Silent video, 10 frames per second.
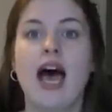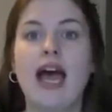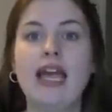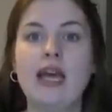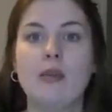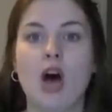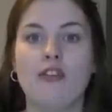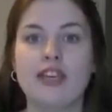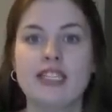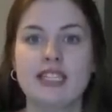I am
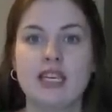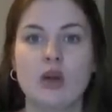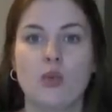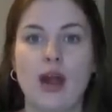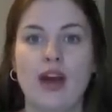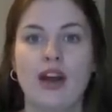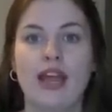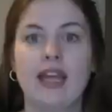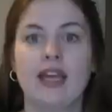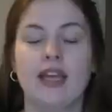obviously
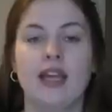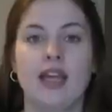wearing